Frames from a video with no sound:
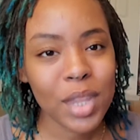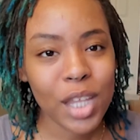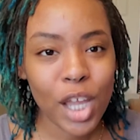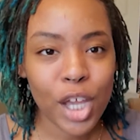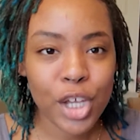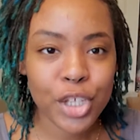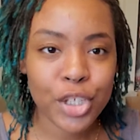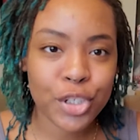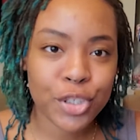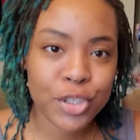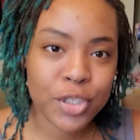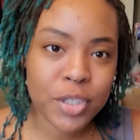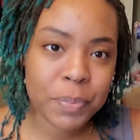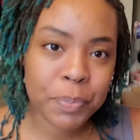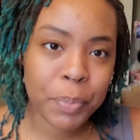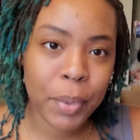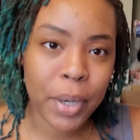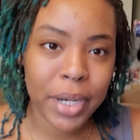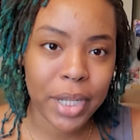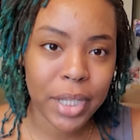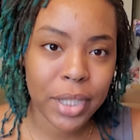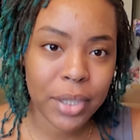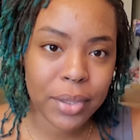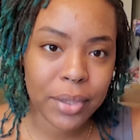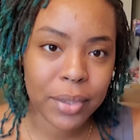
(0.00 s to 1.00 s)
you're
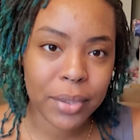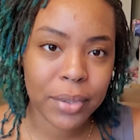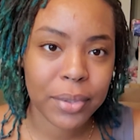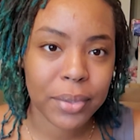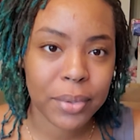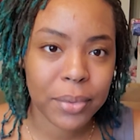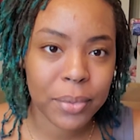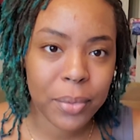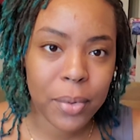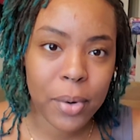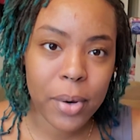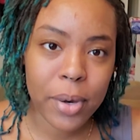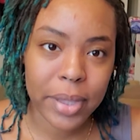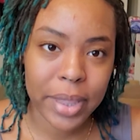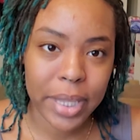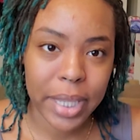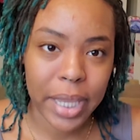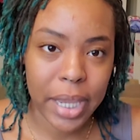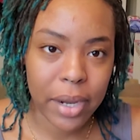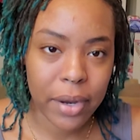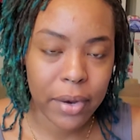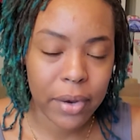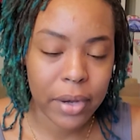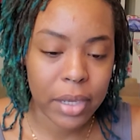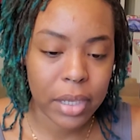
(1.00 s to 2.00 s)
spreading the glue on the
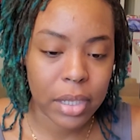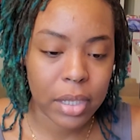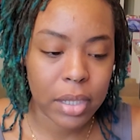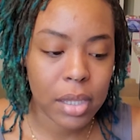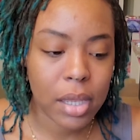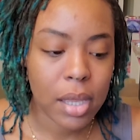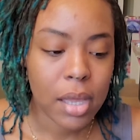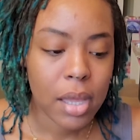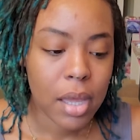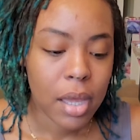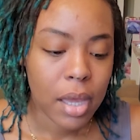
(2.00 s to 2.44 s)
area